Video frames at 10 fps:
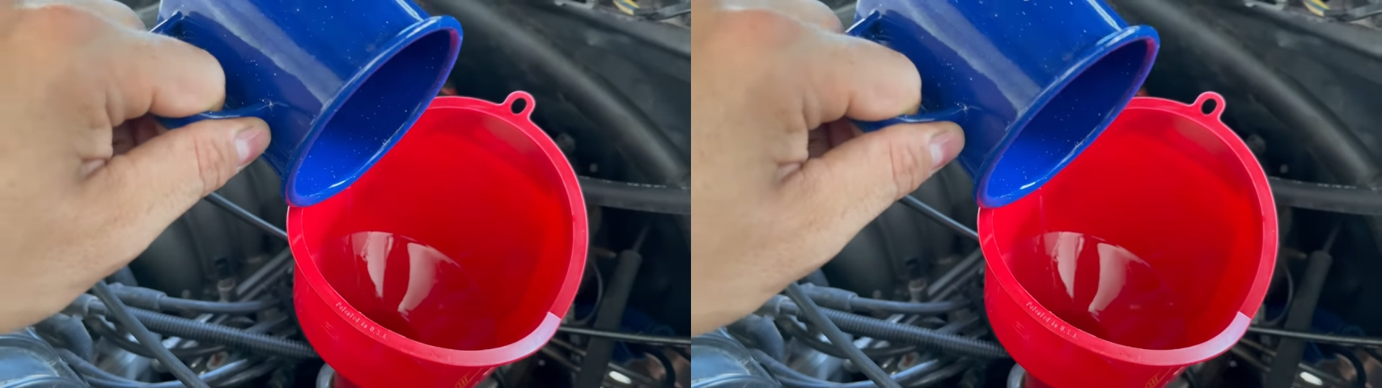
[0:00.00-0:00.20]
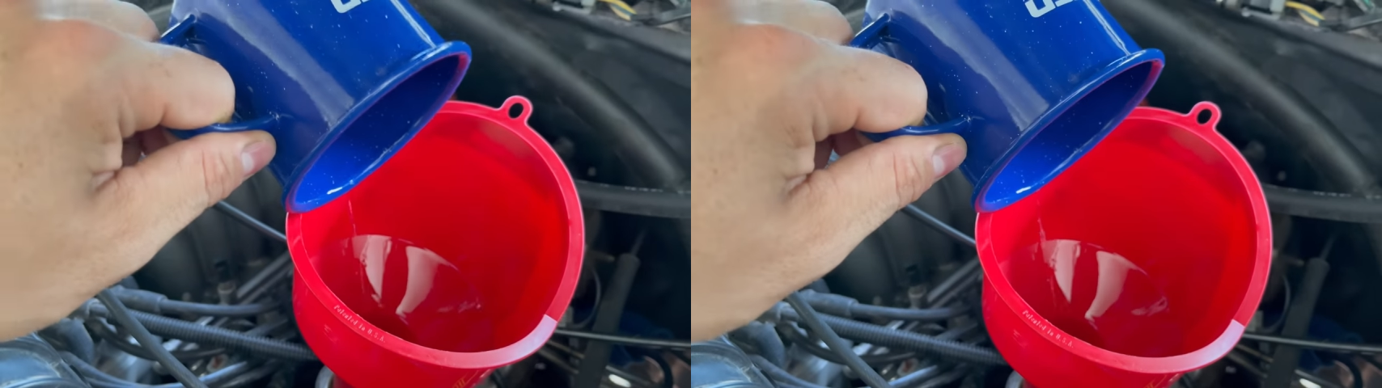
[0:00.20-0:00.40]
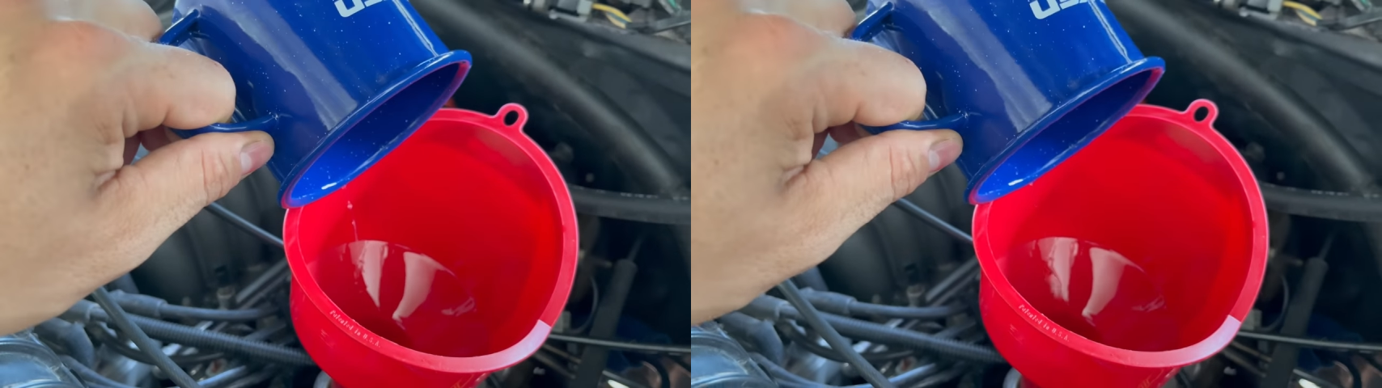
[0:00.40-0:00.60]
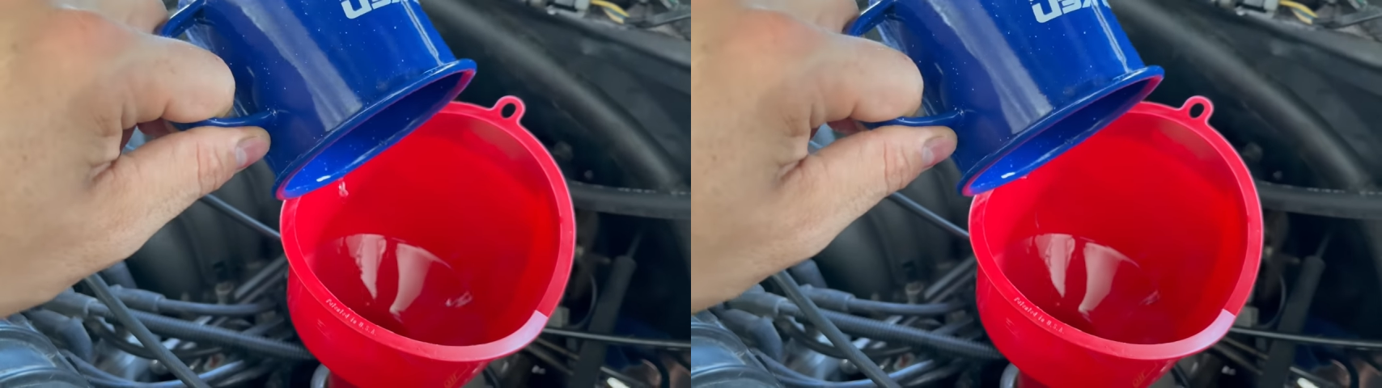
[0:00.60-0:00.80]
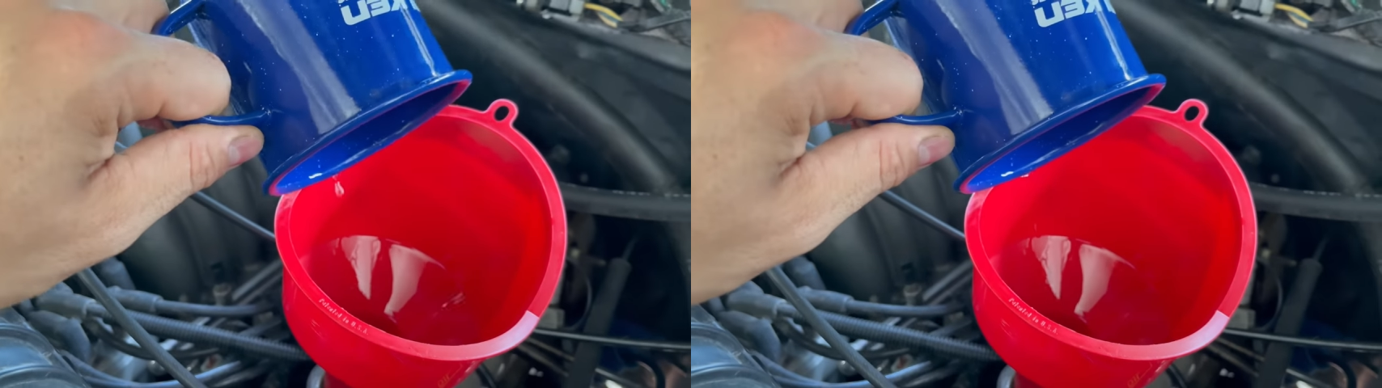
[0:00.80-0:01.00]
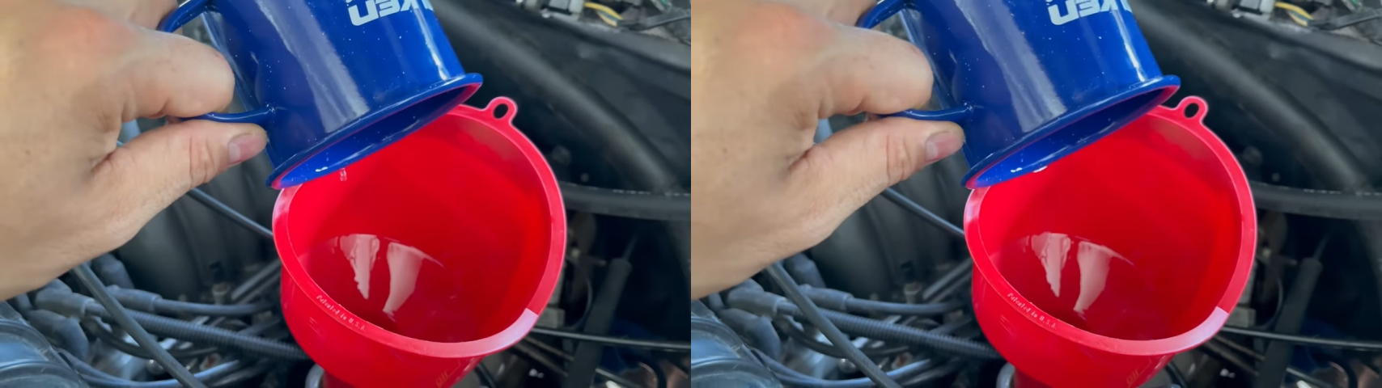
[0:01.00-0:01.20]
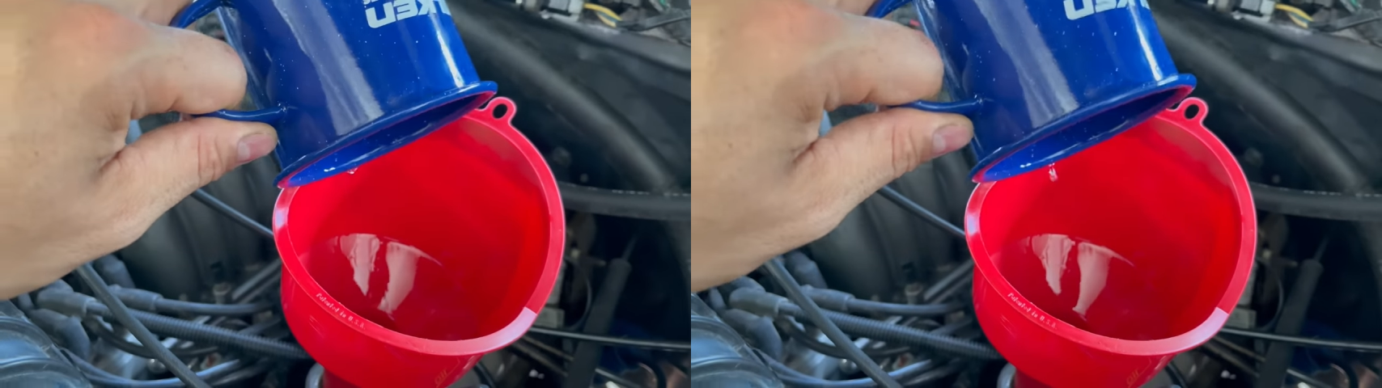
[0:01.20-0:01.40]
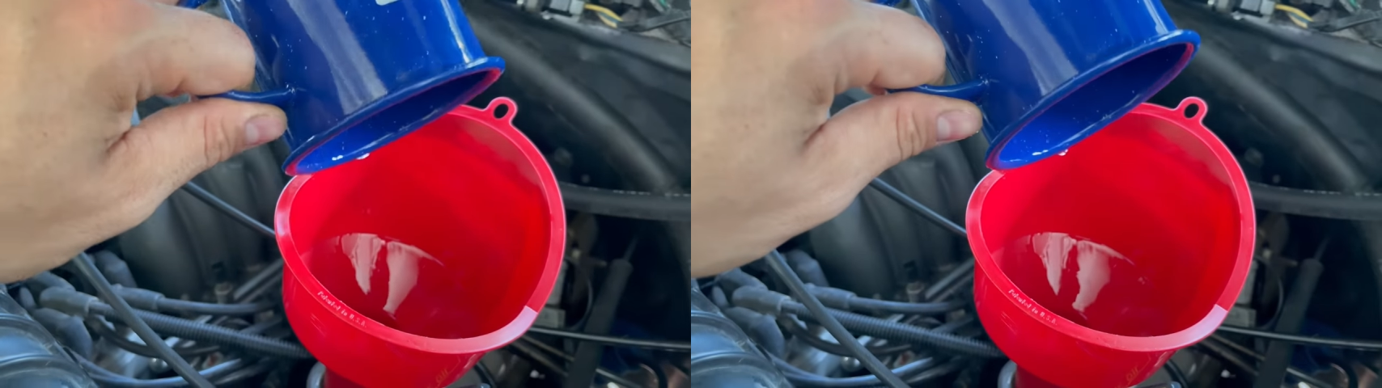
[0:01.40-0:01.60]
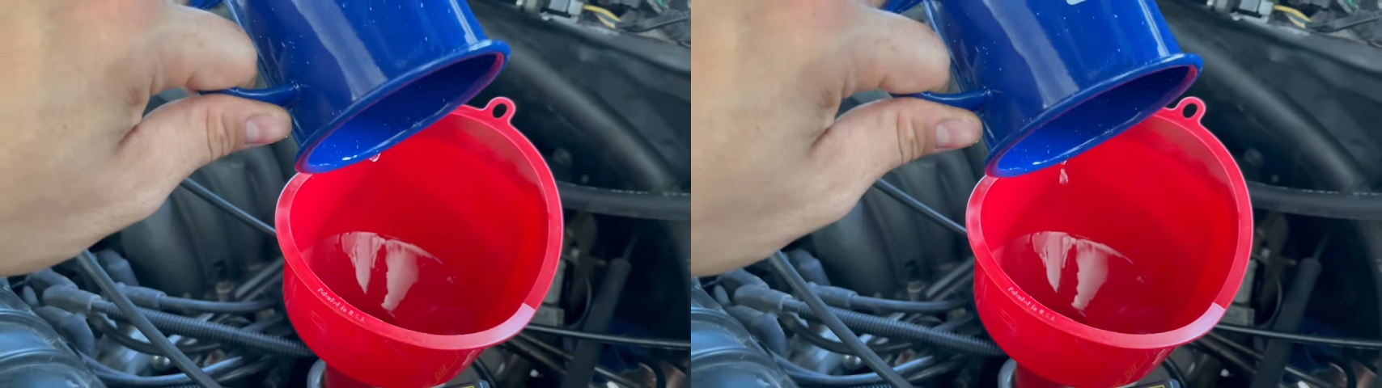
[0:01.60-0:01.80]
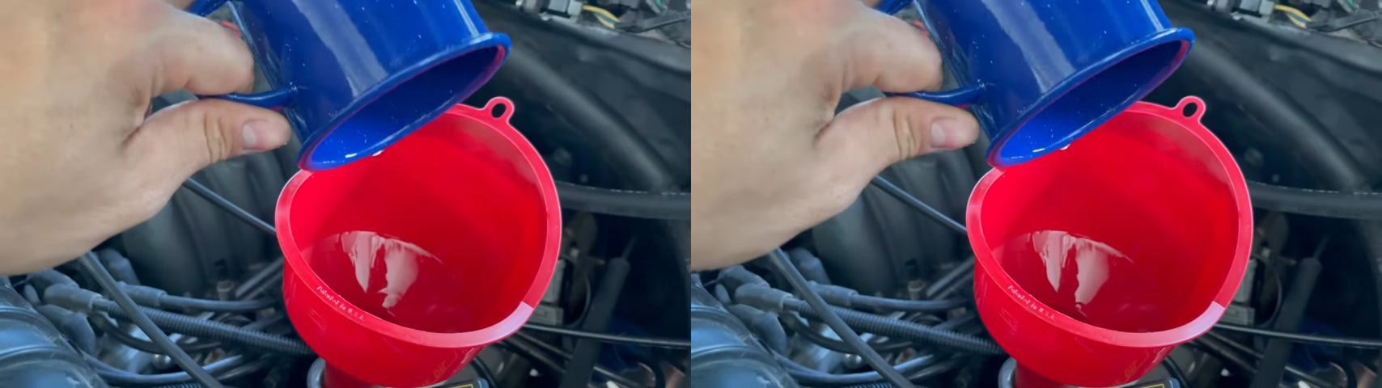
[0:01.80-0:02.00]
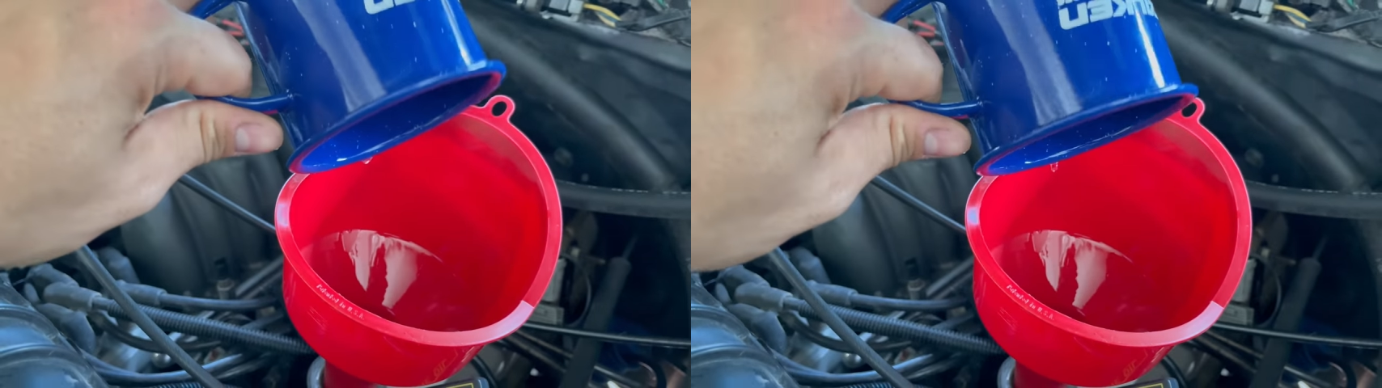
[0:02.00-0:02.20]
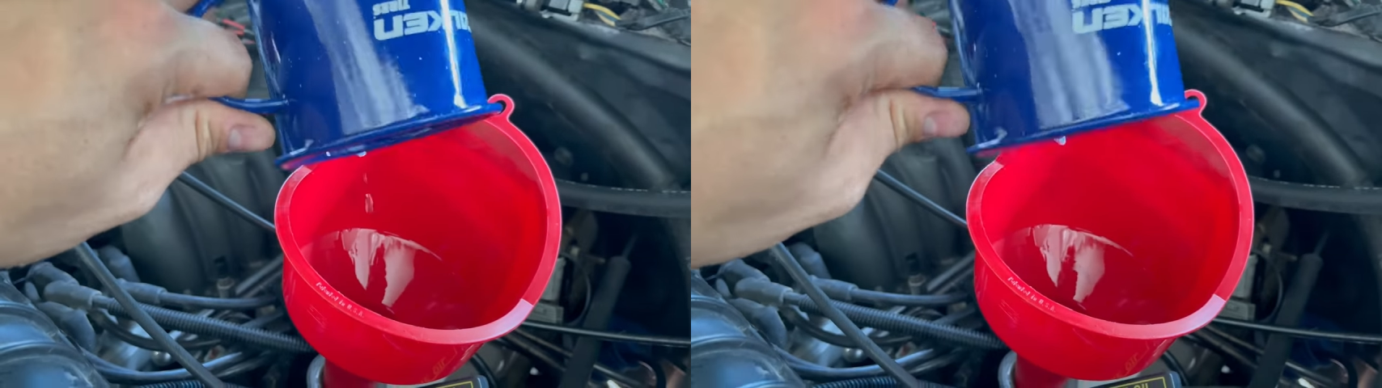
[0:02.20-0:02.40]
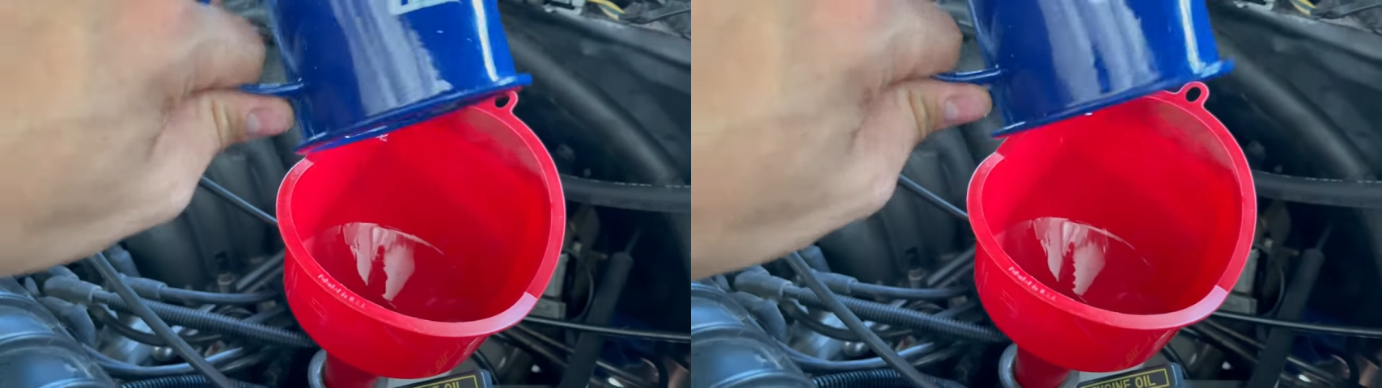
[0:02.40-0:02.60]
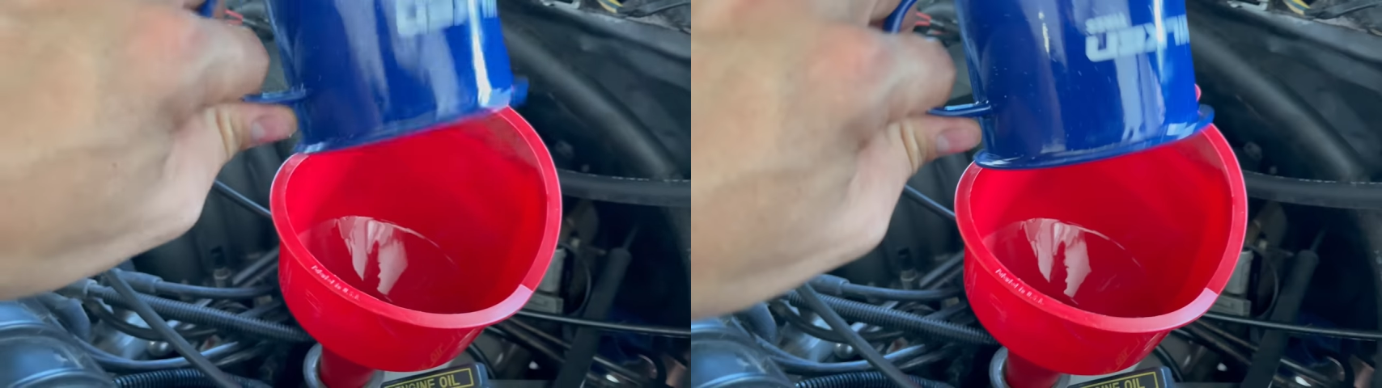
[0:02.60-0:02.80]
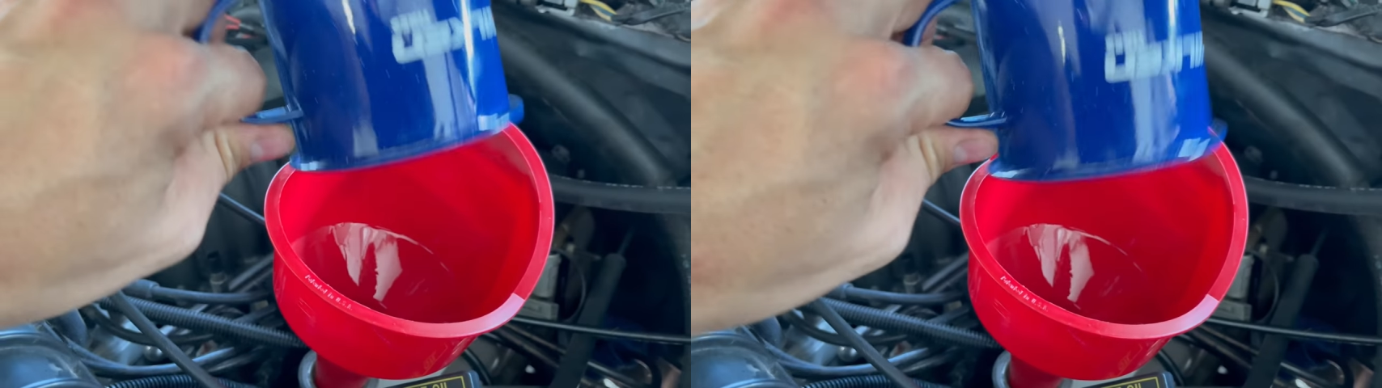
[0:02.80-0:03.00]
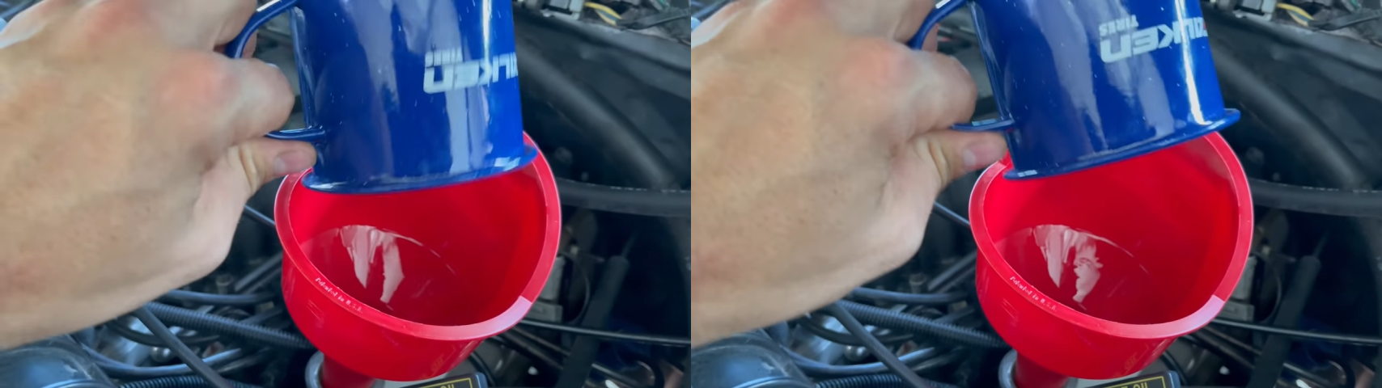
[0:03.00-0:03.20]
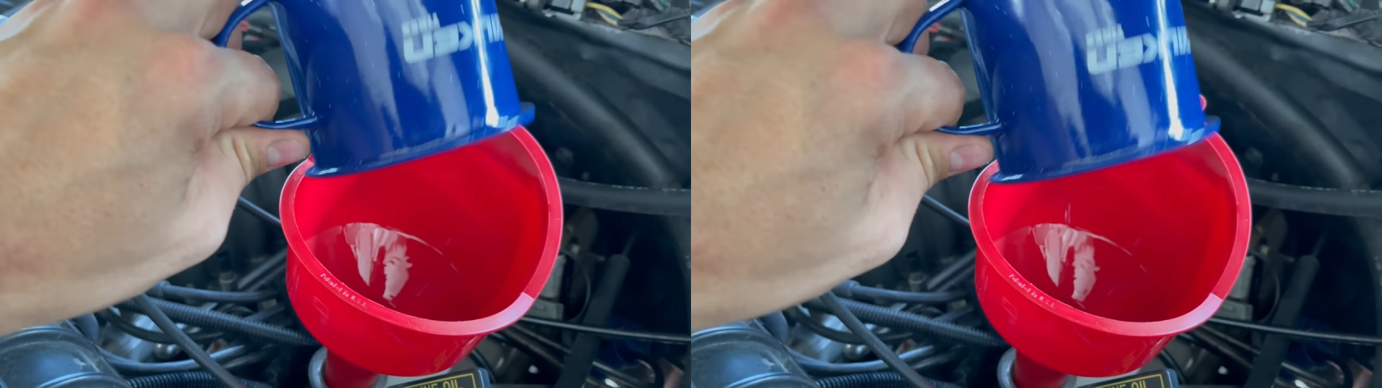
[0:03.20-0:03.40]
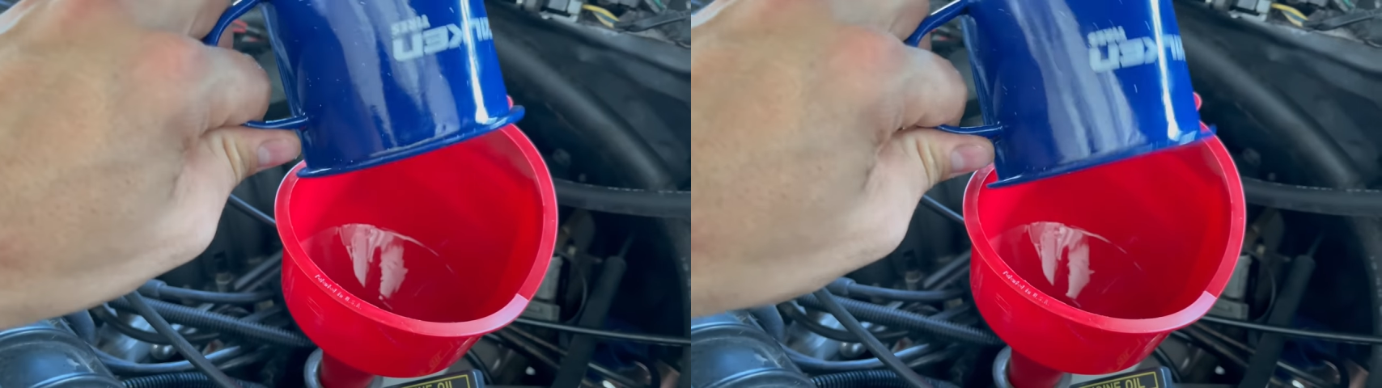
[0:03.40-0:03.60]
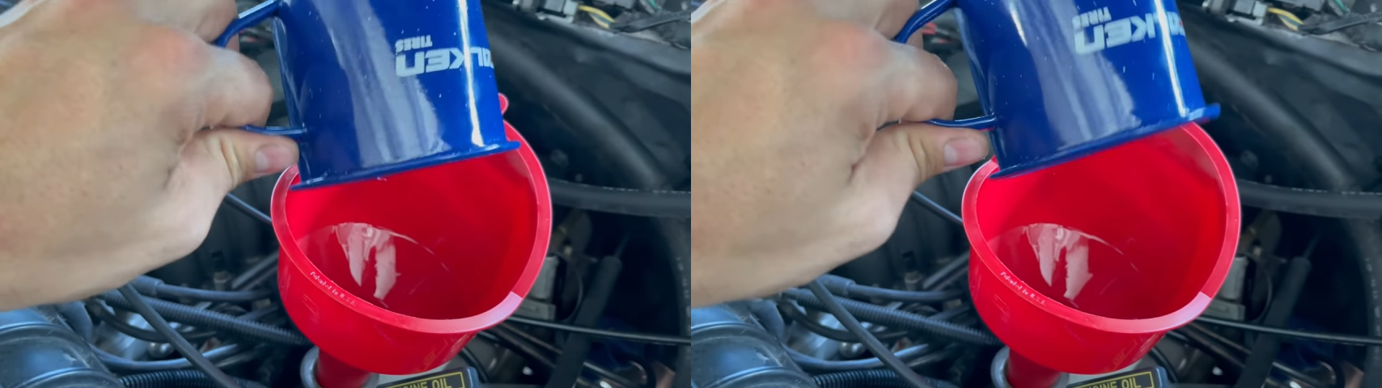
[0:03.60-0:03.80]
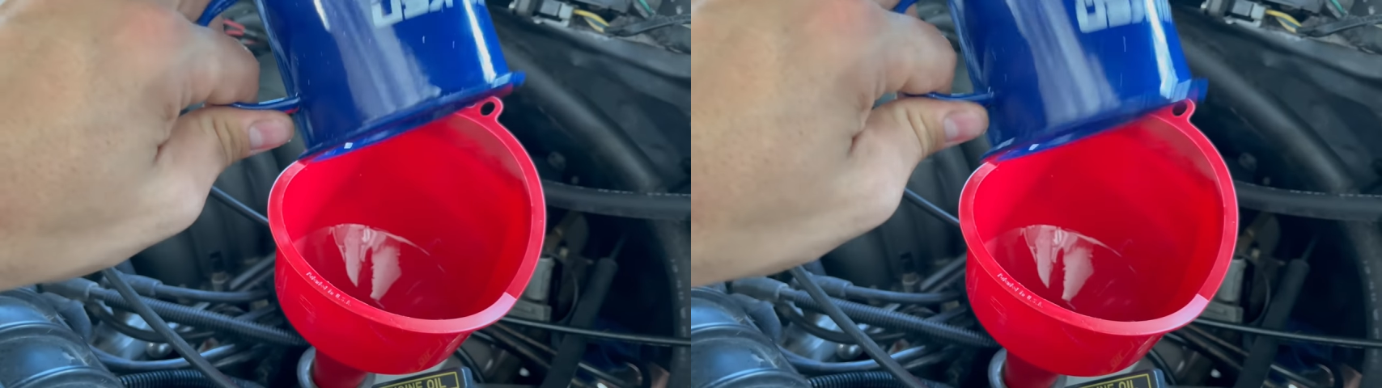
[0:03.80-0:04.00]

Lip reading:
Nobody's mouth can be seen.